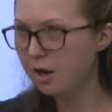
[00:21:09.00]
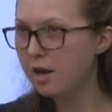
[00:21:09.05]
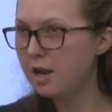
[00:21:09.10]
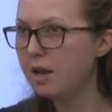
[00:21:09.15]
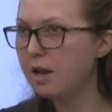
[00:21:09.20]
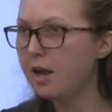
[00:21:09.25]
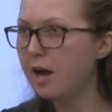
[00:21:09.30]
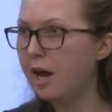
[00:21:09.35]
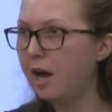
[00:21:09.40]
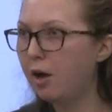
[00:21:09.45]

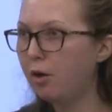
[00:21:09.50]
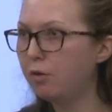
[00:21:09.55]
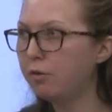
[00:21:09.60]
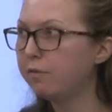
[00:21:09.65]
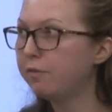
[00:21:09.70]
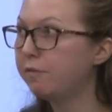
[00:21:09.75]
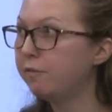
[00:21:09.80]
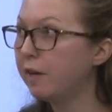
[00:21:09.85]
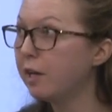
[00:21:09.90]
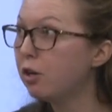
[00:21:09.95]
Now,
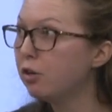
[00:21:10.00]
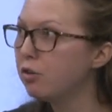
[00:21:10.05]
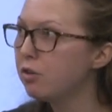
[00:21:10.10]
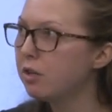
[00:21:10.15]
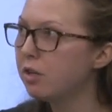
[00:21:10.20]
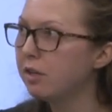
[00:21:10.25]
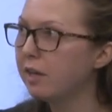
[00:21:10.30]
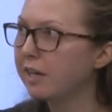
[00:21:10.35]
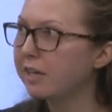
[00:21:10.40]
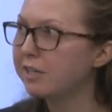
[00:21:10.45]
federal
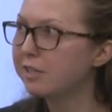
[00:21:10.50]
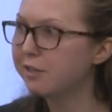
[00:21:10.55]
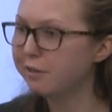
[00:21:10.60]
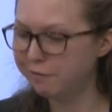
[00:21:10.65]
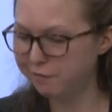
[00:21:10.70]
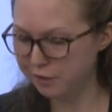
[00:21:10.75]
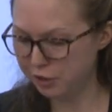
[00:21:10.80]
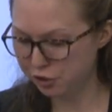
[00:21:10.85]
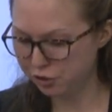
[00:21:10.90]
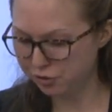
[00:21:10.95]
elected
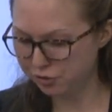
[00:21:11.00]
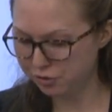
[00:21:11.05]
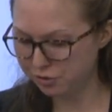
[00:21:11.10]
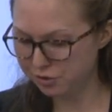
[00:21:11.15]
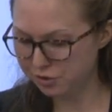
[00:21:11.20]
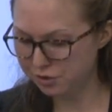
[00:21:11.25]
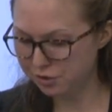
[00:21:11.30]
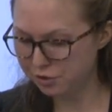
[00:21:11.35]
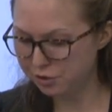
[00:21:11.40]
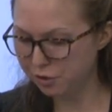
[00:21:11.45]

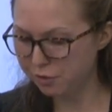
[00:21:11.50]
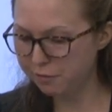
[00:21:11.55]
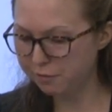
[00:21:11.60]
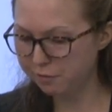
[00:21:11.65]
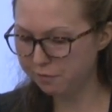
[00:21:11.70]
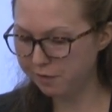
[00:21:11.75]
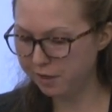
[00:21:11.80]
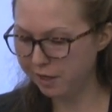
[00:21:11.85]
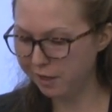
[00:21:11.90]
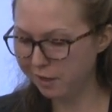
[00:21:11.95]
officials don't
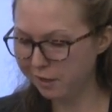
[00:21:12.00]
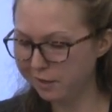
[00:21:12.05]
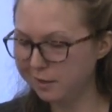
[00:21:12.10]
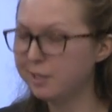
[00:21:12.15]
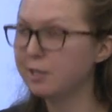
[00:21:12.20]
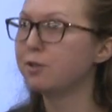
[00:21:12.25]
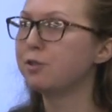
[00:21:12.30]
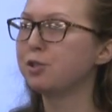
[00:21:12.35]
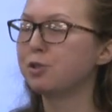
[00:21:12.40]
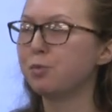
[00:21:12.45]
fare
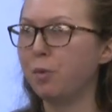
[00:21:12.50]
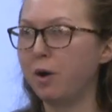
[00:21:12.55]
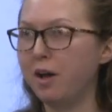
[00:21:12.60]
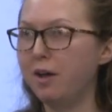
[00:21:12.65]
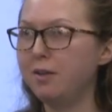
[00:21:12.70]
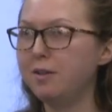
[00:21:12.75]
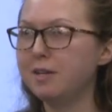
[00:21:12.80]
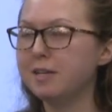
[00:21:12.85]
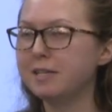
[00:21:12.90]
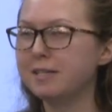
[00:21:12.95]
near as
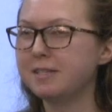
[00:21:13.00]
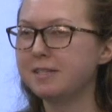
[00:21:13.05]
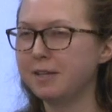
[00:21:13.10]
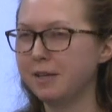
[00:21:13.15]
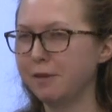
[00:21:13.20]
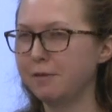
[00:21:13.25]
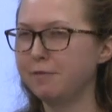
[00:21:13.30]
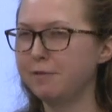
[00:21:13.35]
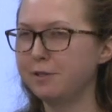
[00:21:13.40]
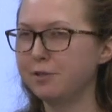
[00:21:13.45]
well as
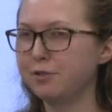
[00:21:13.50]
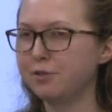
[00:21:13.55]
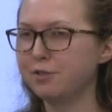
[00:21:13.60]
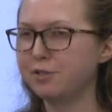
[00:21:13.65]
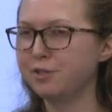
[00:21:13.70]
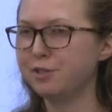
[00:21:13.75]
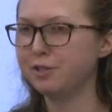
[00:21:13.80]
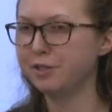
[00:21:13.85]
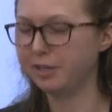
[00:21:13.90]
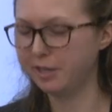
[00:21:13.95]
state officials
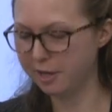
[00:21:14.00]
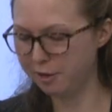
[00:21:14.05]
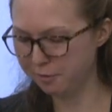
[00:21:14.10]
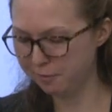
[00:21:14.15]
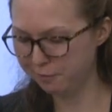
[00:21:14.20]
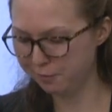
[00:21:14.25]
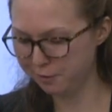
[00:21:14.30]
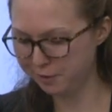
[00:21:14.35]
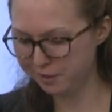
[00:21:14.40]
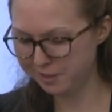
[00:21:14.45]
here in
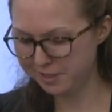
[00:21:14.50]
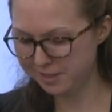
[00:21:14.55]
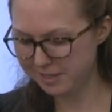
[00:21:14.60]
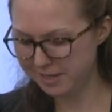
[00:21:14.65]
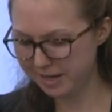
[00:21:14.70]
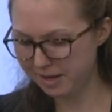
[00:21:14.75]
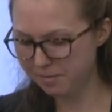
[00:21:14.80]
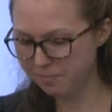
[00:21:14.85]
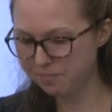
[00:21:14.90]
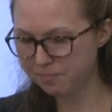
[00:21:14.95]
California today.